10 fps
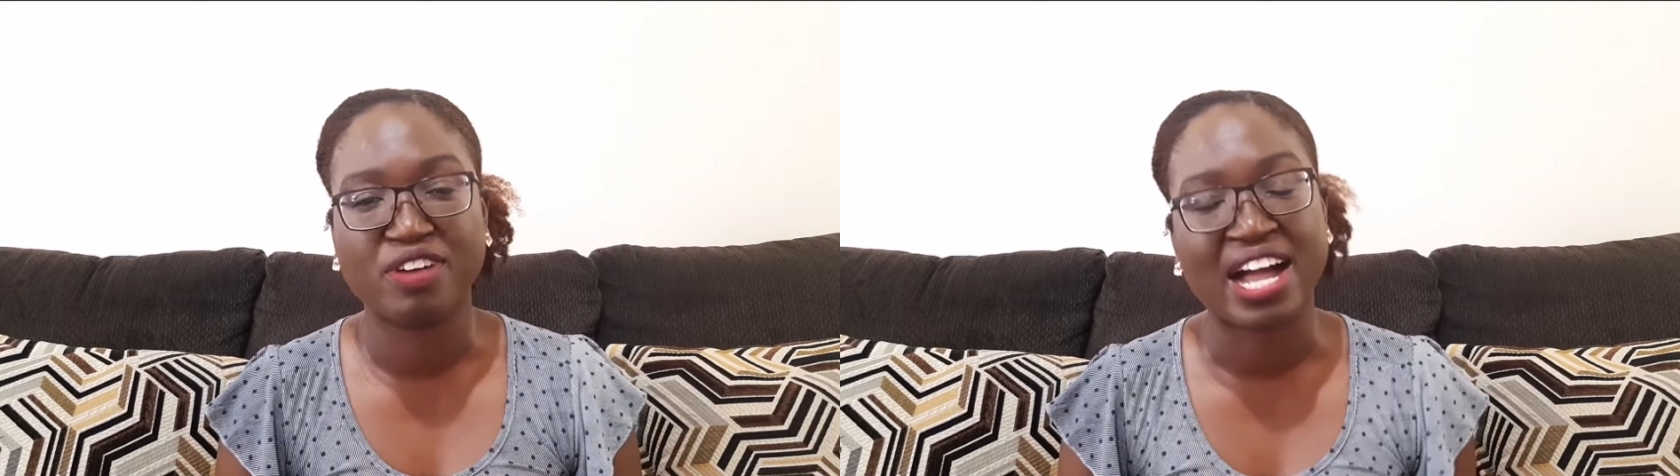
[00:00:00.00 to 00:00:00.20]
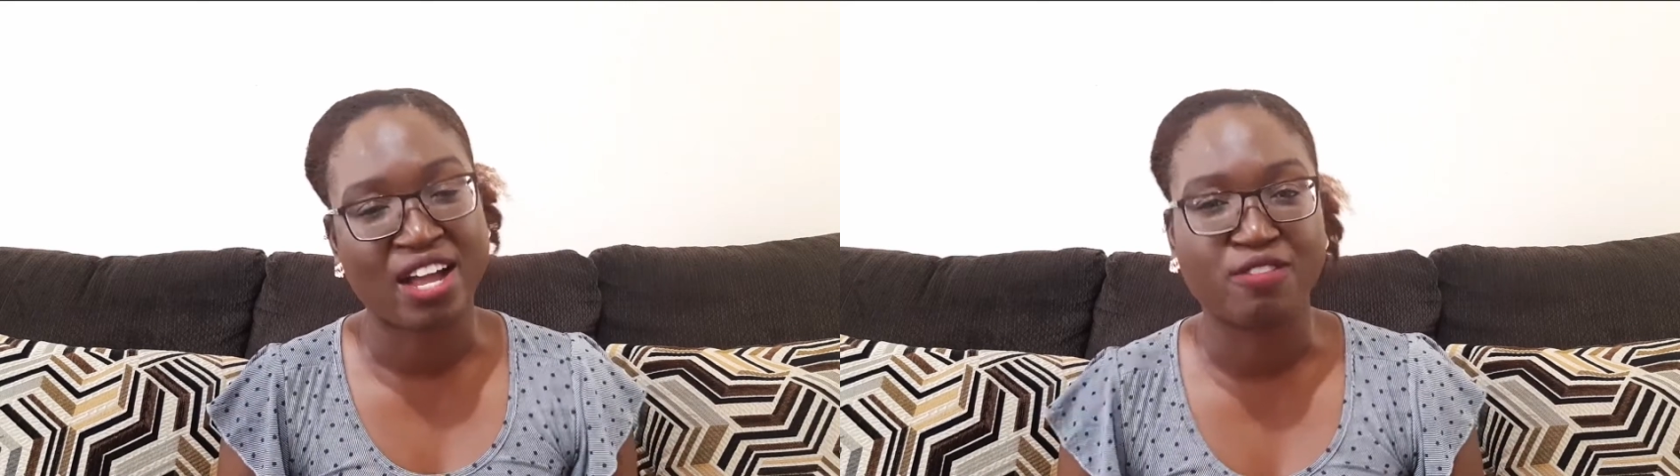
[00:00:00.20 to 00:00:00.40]

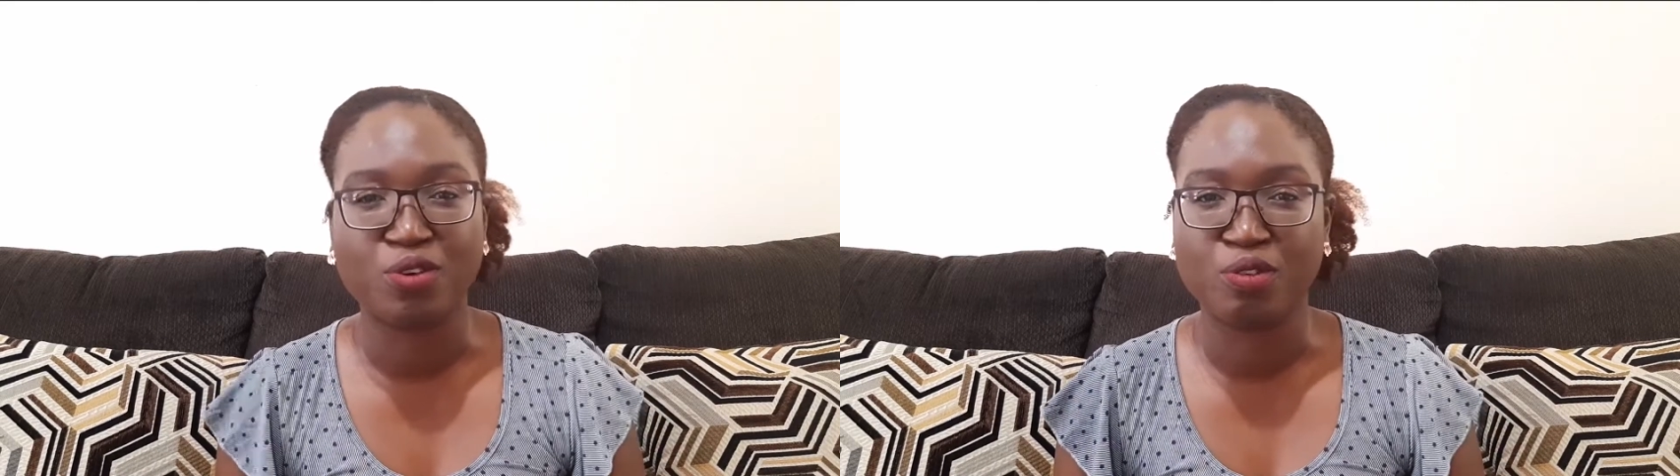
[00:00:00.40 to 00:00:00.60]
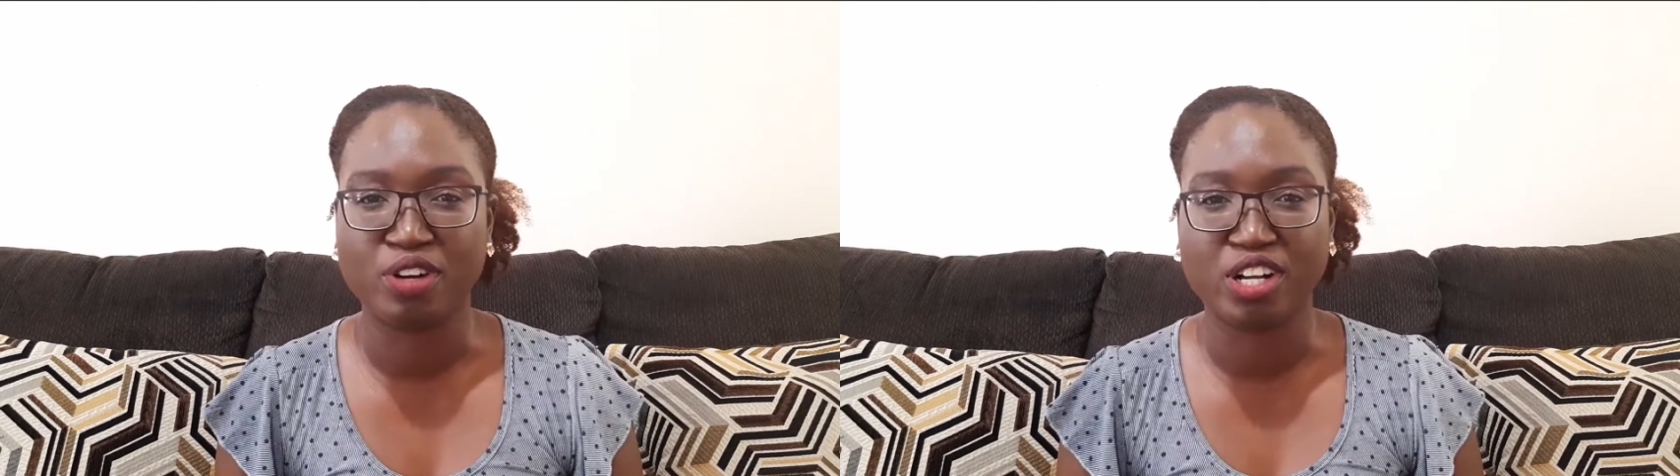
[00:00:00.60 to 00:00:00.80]
I have
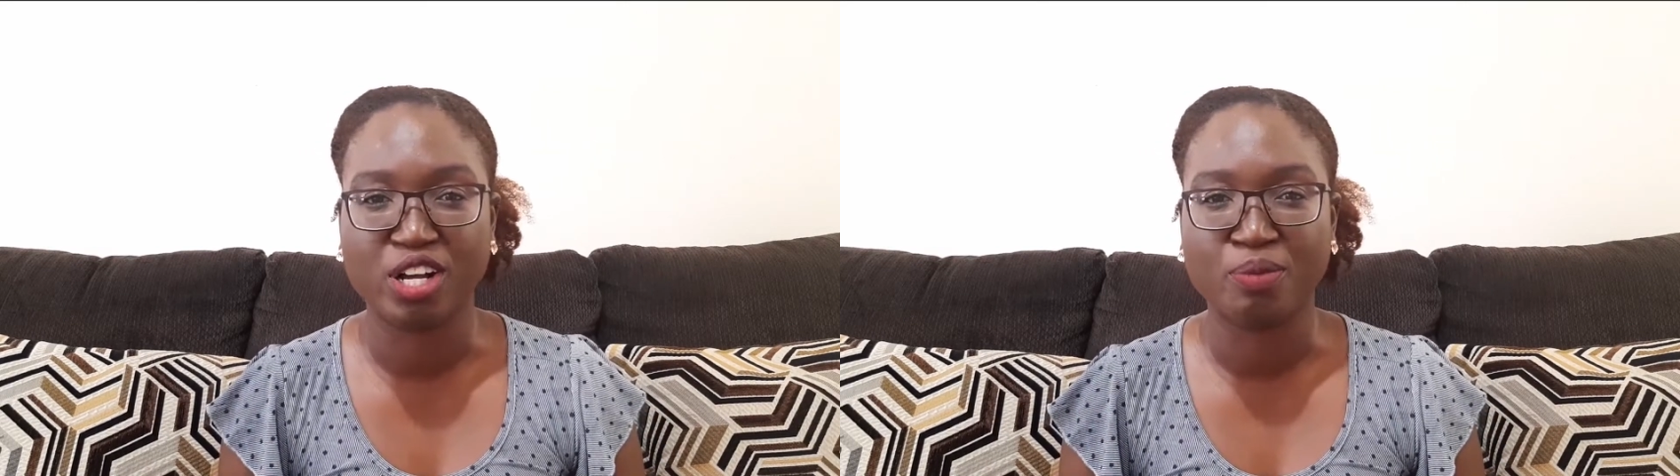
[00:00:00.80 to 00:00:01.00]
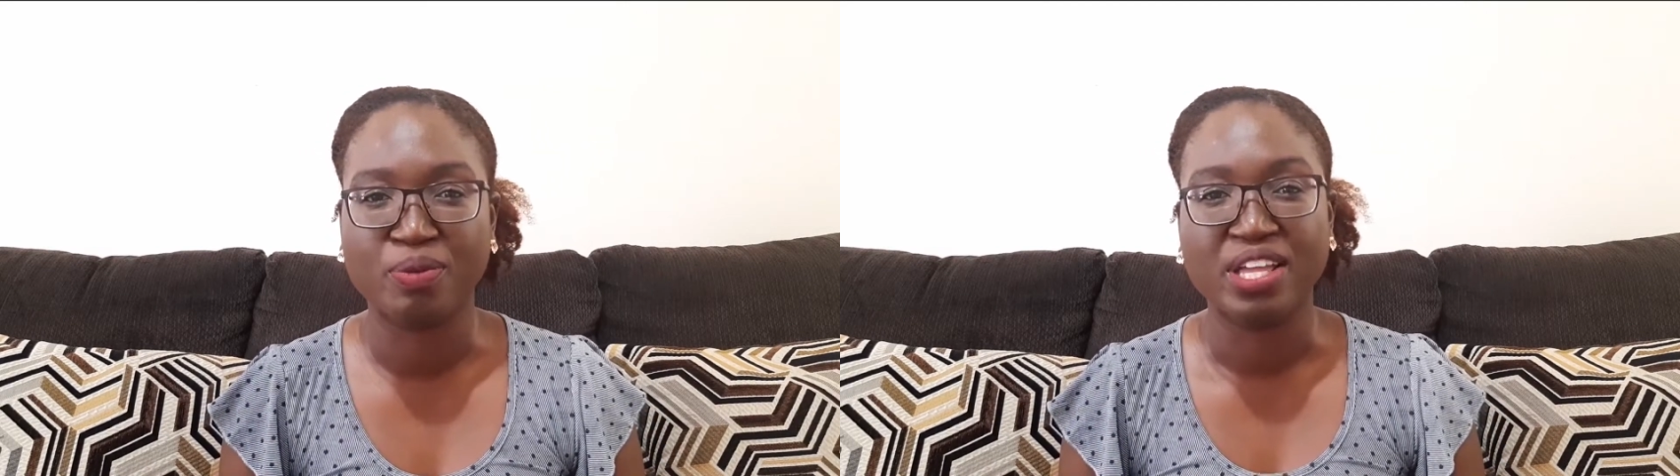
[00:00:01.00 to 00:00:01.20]

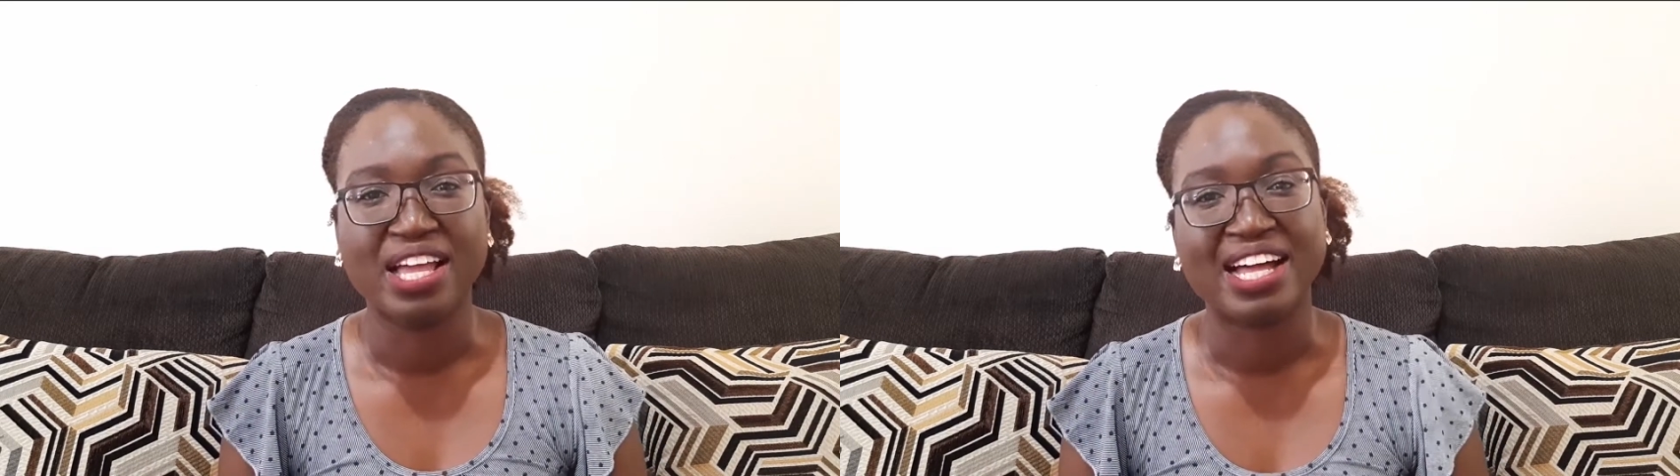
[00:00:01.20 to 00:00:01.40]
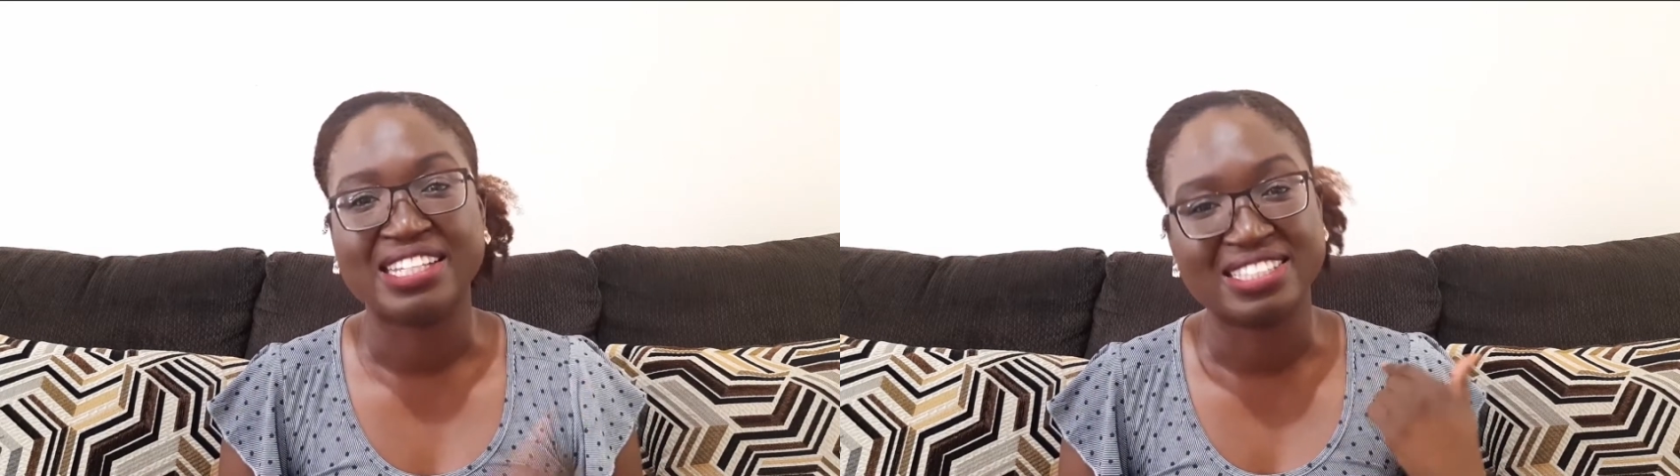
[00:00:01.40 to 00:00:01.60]
overcome,
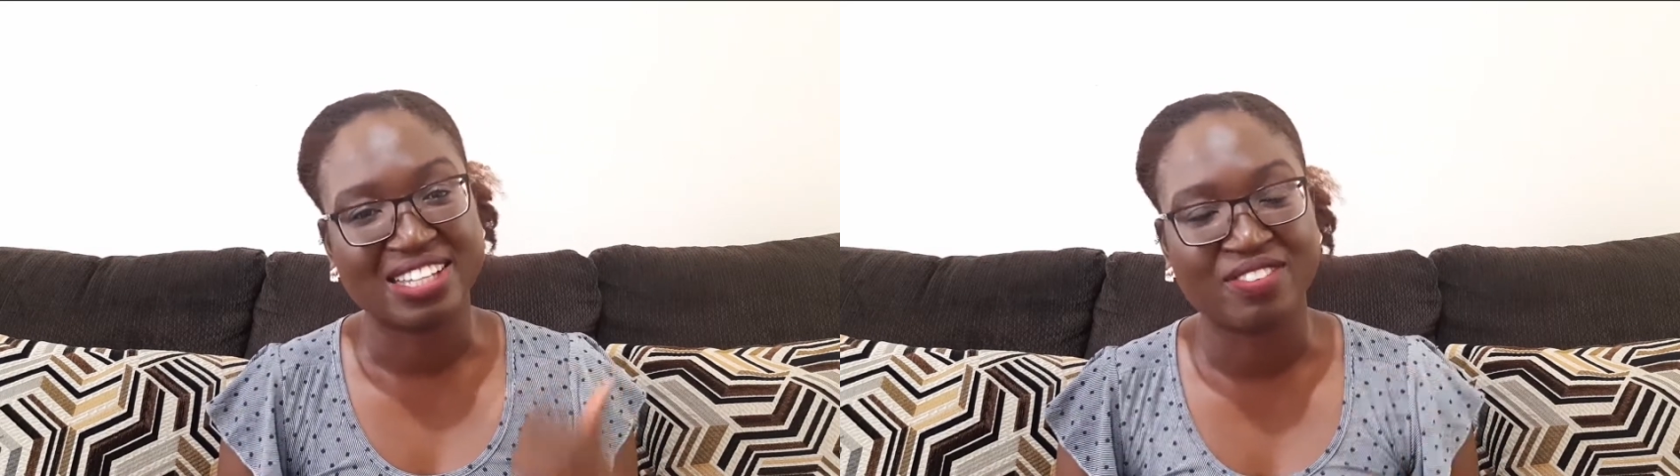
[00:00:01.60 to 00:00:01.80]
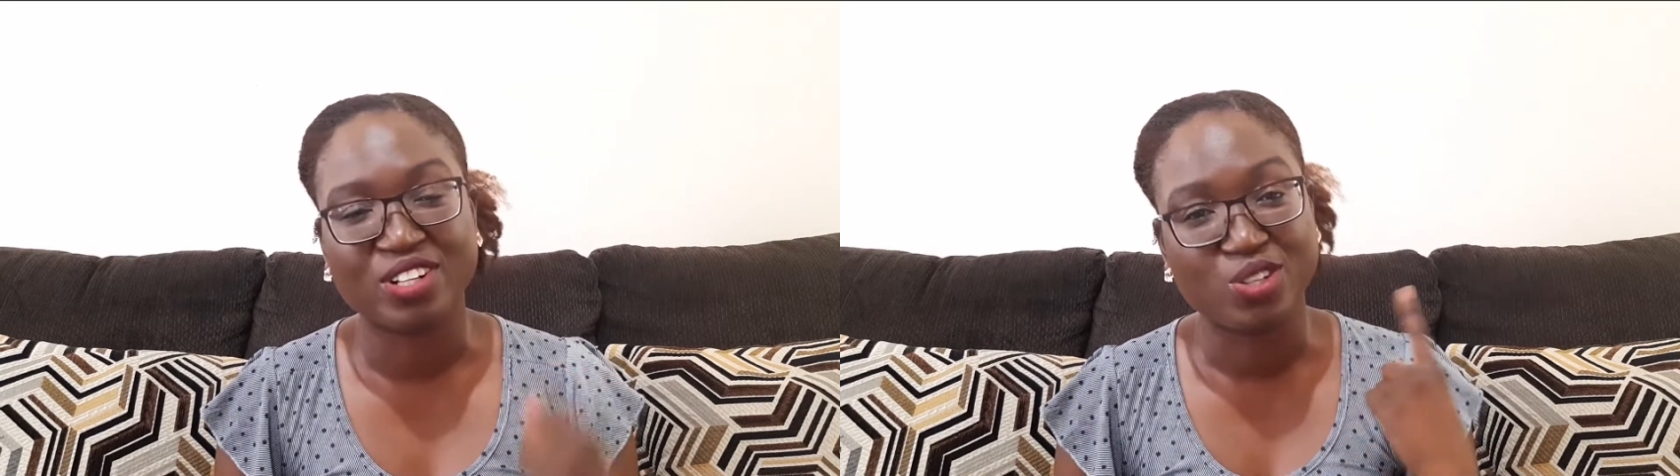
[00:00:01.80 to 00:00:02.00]
and devil,